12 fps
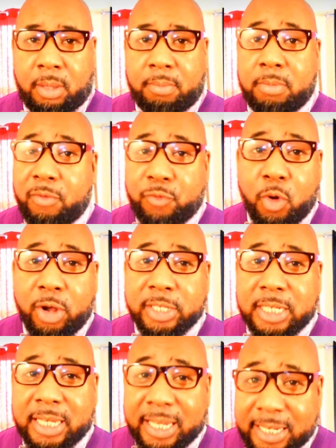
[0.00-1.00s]
But for
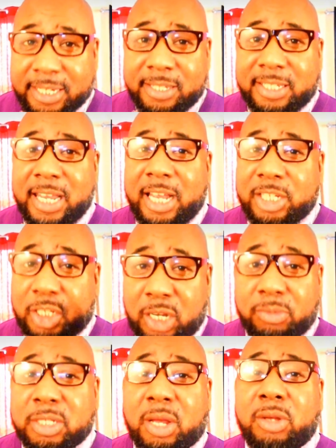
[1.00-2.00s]
us, Clinton saying
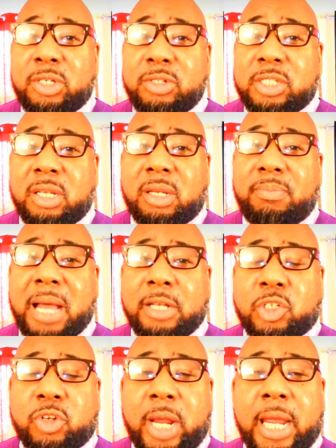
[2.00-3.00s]
she was going to do something
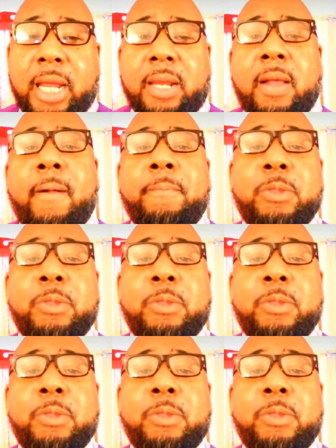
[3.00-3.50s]
about trade,